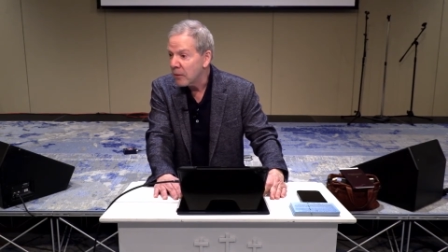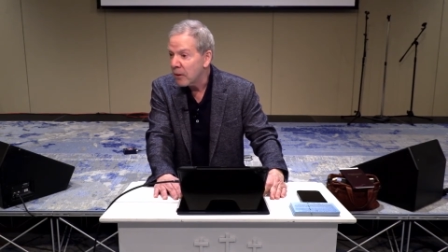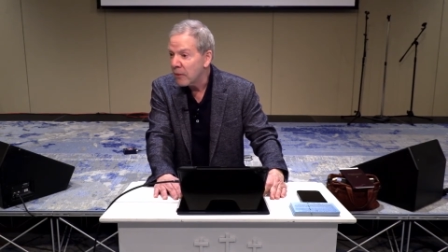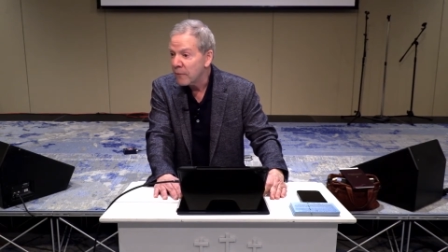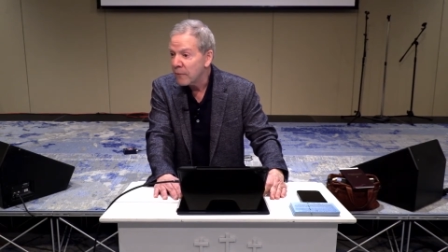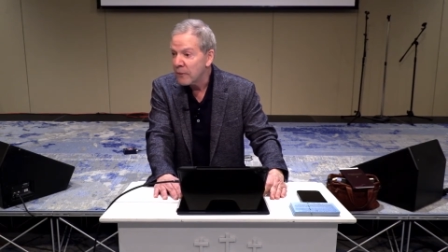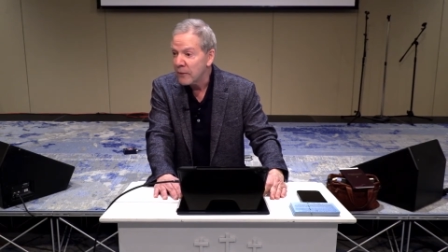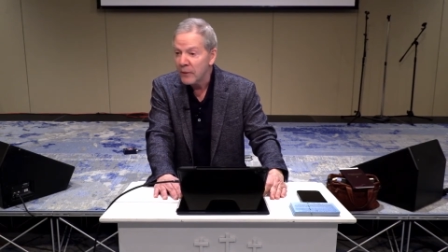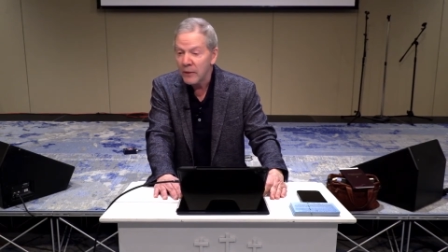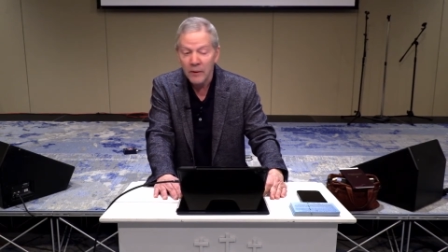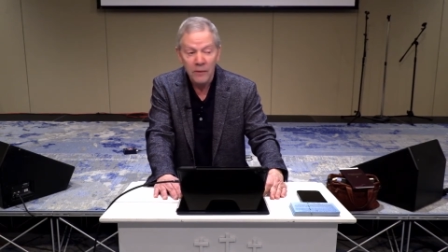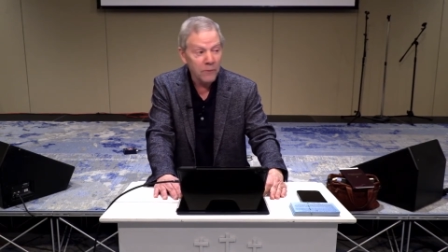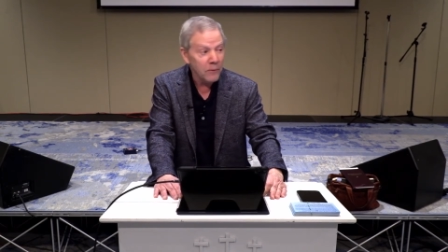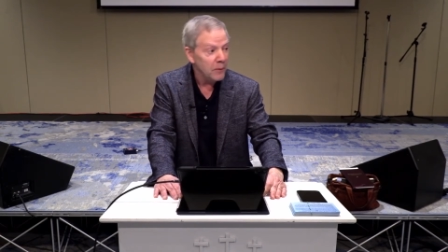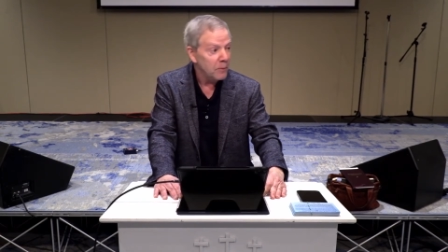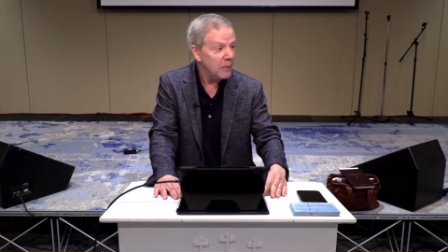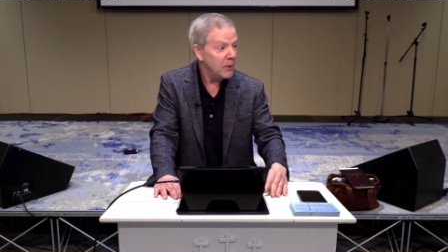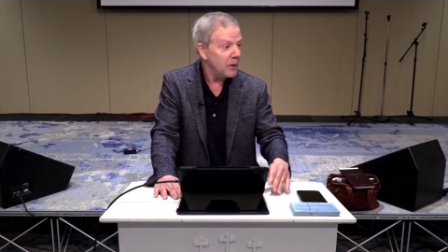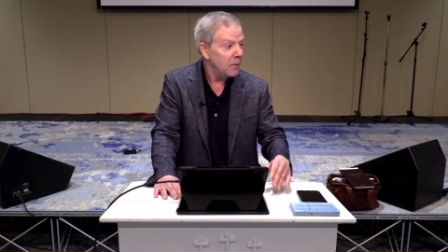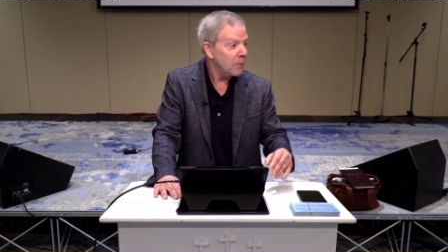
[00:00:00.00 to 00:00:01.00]
Often there
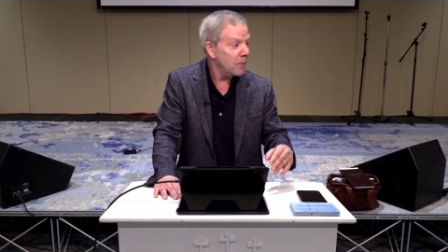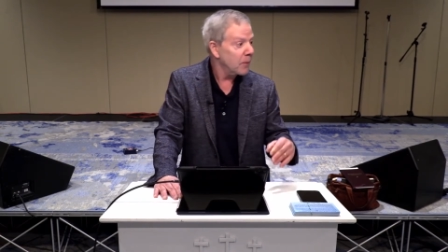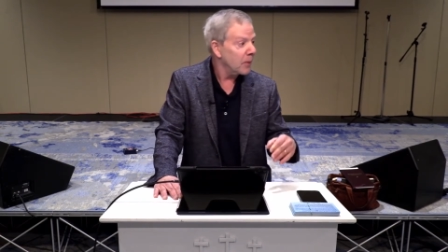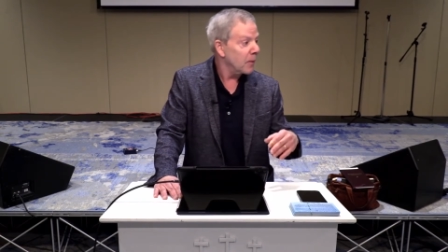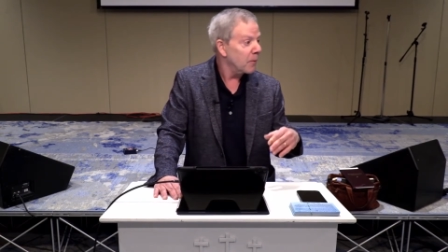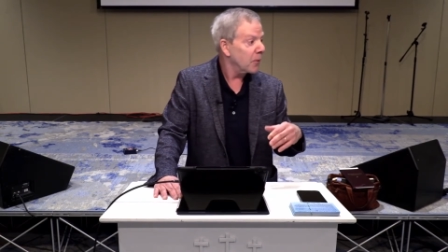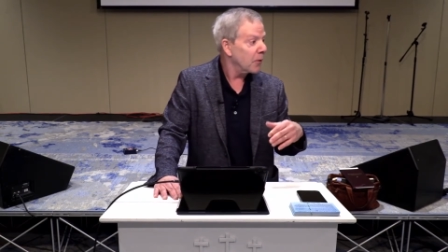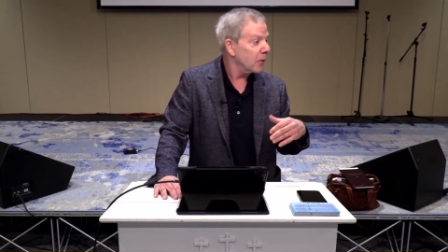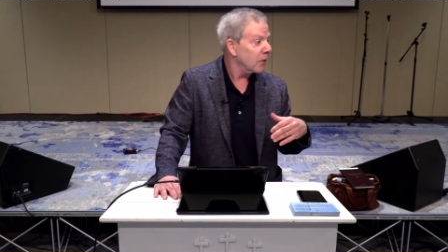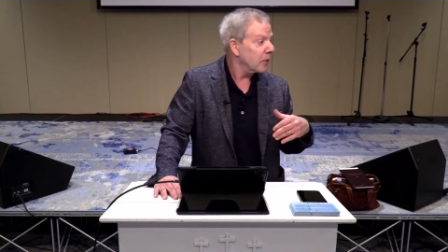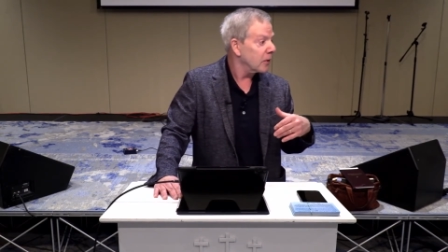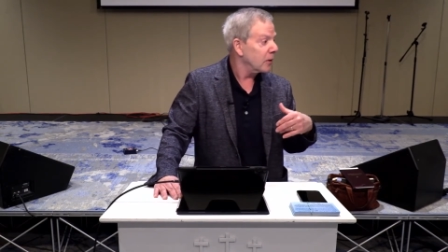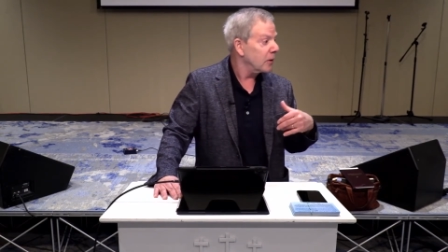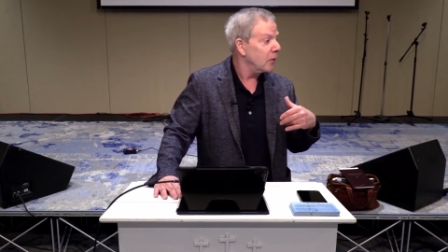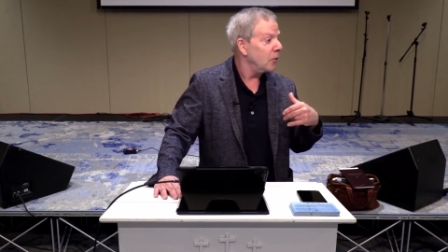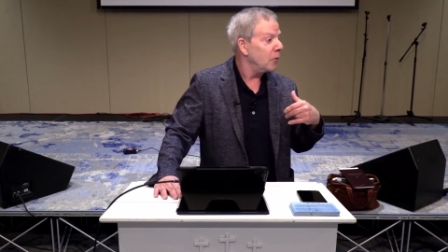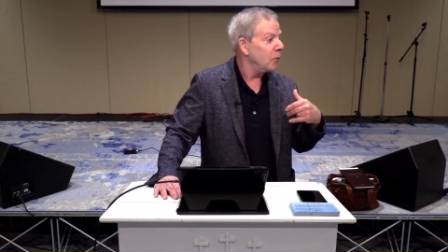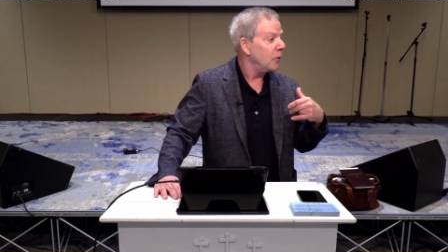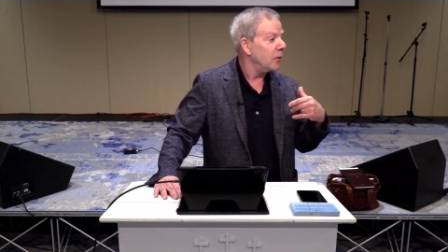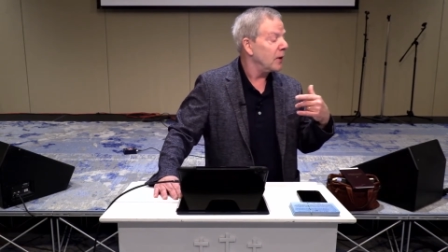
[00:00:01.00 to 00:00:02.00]
would be a person
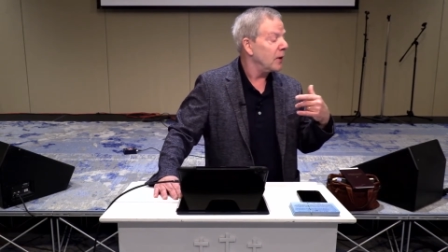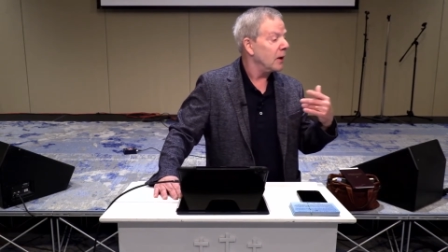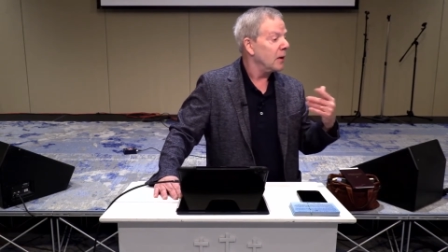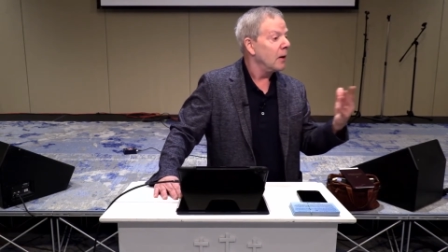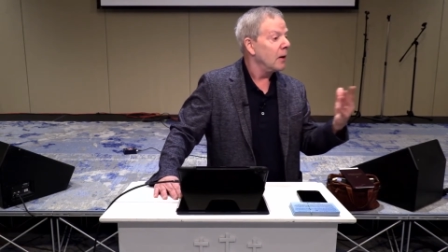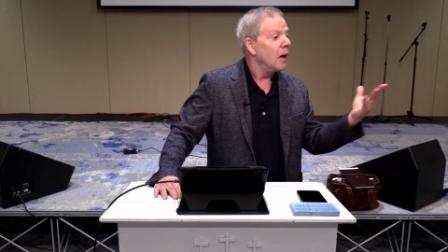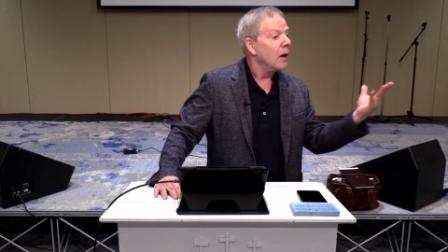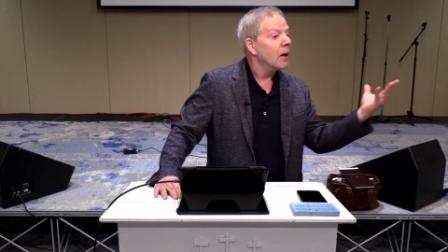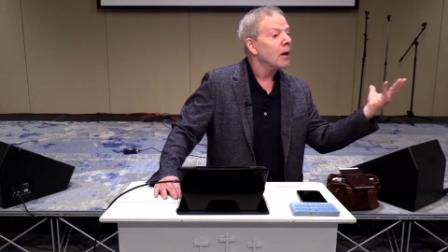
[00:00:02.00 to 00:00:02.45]
who would then